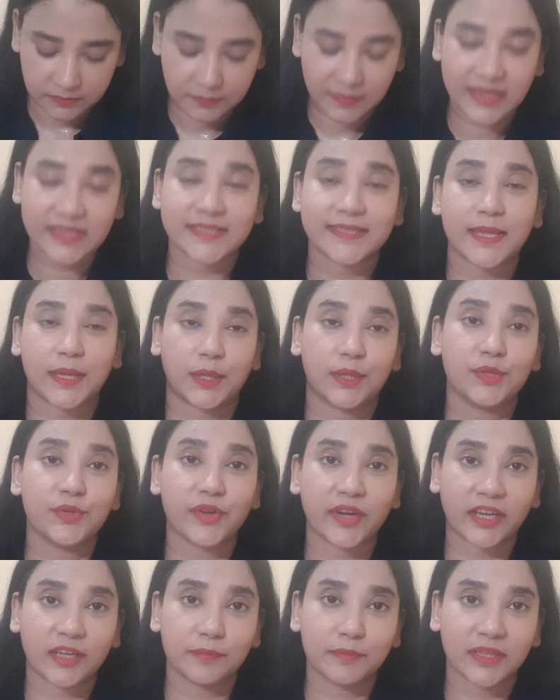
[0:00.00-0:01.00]
My
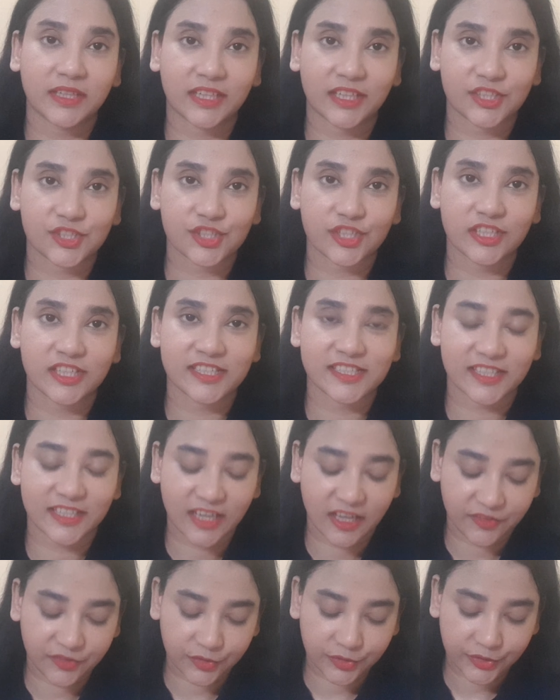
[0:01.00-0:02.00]
second recommendation is
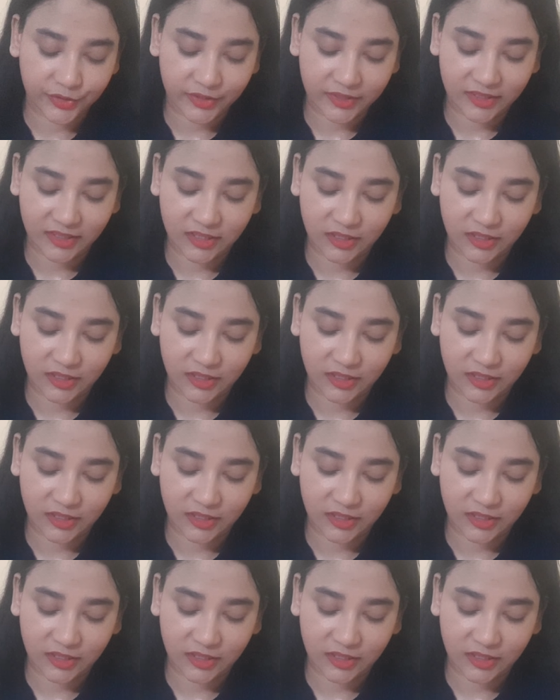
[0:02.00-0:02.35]
another.